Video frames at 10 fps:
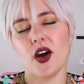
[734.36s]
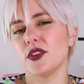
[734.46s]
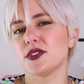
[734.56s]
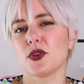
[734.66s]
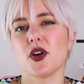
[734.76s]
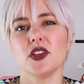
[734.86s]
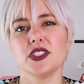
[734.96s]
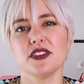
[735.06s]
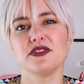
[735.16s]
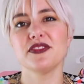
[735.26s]
also
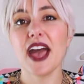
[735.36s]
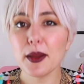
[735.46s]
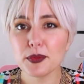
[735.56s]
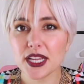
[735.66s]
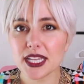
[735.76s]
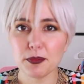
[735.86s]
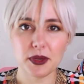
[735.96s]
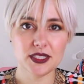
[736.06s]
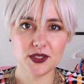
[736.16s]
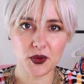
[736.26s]
called a fabric
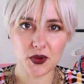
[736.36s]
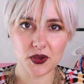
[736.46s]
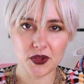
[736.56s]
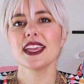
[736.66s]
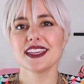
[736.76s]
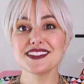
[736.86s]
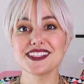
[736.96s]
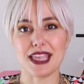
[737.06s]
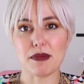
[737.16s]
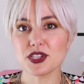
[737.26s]
buttonhole.
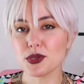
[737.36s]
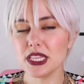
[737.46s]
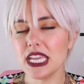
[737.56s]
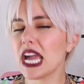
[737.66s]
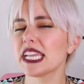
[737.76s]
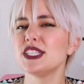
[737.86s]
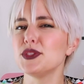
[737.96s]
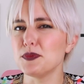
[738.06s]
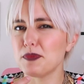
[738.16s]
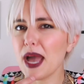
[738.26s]
Conceptually, I can
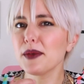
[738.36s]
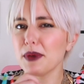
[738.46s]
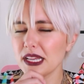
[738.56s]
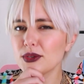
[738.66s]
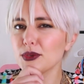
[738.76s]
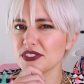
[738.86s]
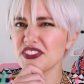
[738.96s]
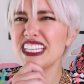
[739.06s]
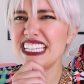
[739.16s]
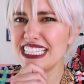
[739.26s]
do bound buttonholes
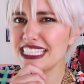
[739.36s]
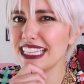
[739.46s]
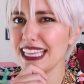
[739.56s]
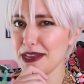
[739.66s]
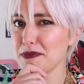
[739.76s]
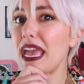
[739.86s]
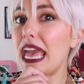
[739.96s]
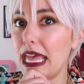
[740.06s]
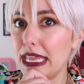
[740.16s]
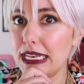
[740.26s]
very easily in my
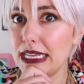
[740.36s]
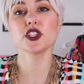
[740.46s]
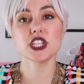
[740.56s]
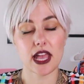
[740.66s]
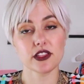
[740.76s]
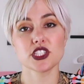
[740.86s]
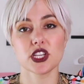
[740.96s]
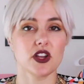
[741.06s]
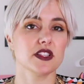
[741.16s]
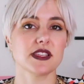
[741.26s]
head. They're a
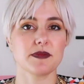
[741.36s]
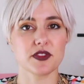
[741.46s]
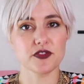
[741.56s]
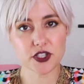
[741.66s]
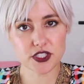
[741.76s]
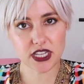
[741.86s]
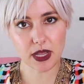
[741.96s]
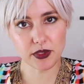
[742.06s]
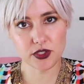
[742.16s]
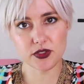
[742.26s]
challenging concept the first
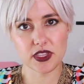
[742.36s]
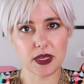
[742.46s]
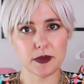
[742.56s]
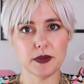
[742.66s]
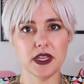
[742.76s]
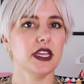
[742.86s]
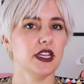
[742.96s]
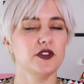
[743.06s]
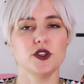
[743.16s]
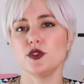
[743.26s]
time you do them,
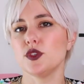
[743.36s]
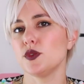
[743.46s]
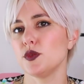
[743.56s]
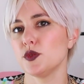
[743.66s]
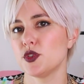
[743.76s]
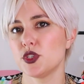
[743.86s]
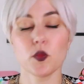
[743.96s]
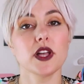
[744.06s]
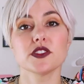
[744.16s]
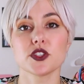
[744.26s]
and if you do
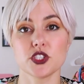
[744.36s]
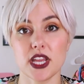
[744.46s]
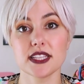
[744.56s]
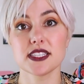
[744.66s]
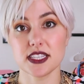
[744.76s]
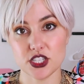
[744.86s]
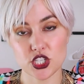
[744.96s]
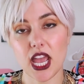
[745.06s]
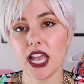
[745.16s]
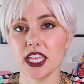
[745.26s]
welts or jets in a
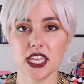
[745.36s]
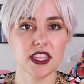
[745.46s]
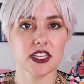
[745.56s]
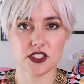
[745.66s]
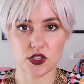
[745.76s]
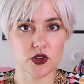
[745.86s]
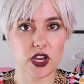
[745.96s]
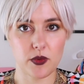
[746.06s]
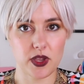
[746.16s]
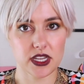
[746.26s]
jacket, that's a
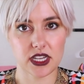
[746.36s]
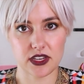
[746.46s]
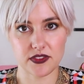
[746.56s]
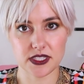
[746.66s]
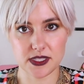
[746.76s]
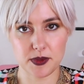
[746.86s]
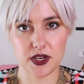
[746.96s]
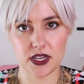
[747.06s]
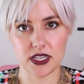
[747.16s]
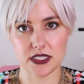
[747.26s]
great way to kind of
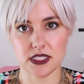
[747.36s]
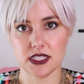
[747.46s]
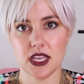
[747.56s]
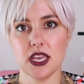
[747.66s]
experience